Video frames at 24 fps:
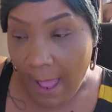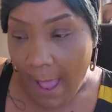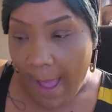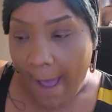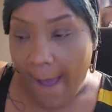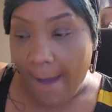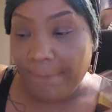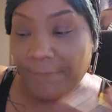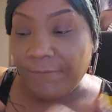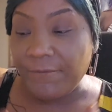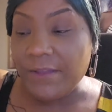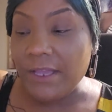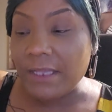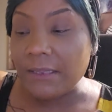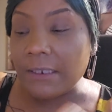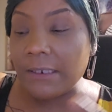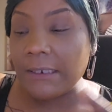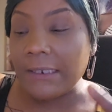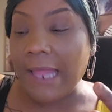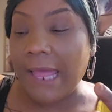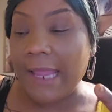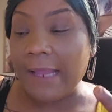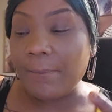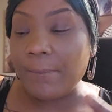I'm feeling
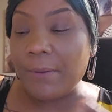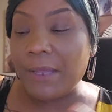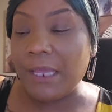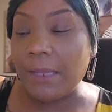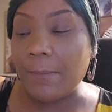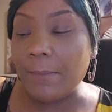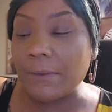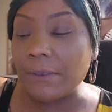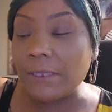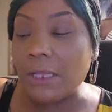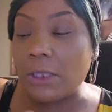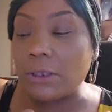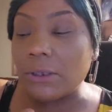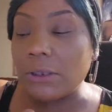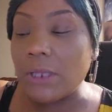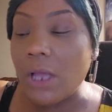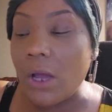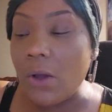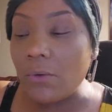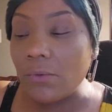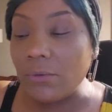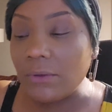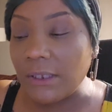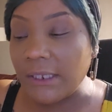like people are
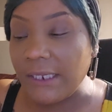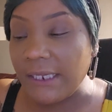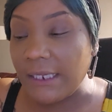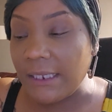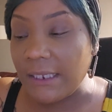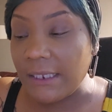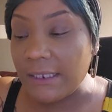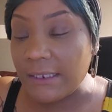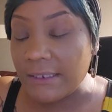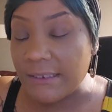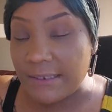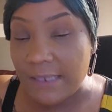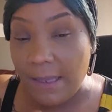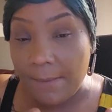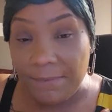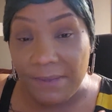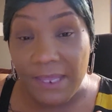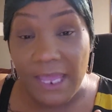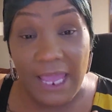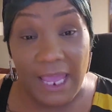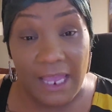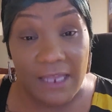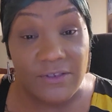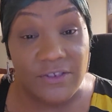lonely. Some
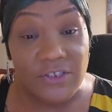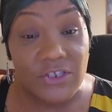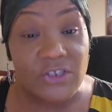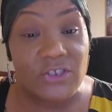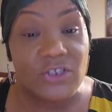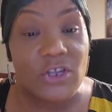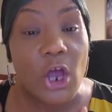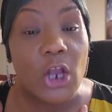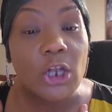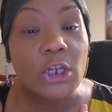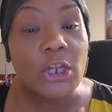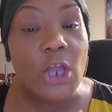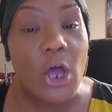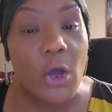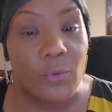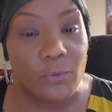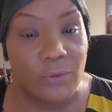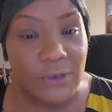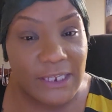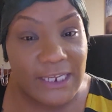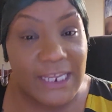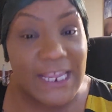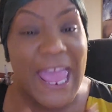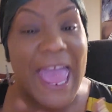Cancers are
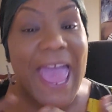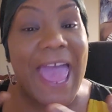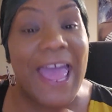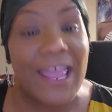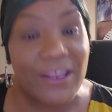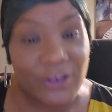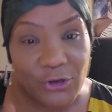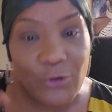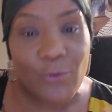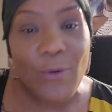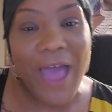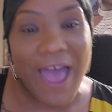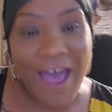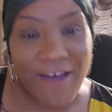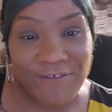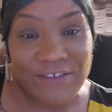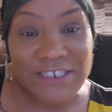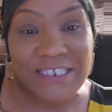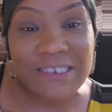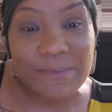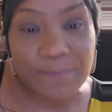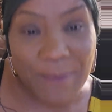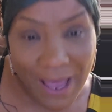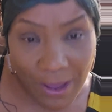lonely, and you have a
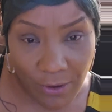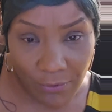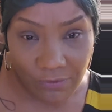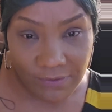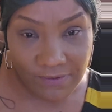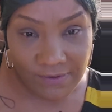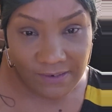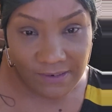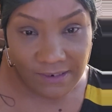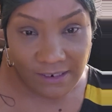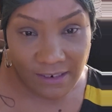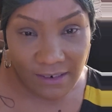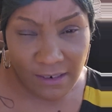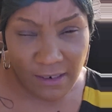spouse.